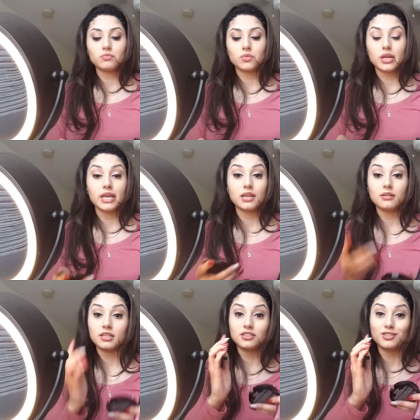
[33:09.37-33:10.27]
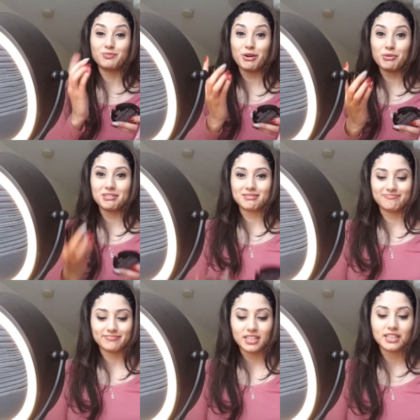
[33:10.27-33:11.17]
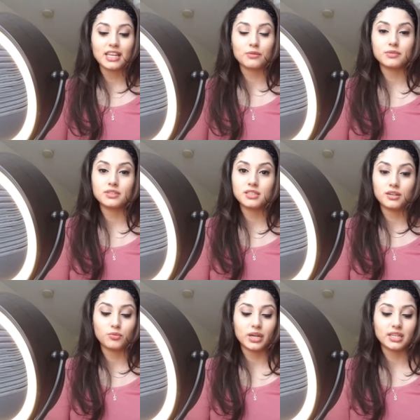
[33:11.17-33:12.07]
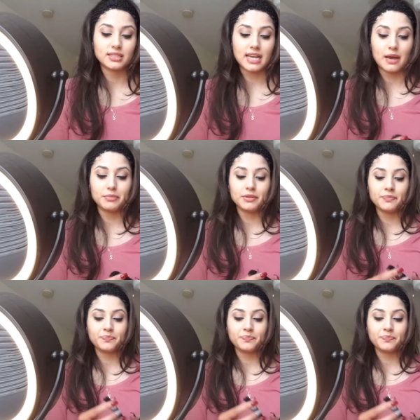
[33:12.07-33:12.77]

And it just broke. That was waiting to happen.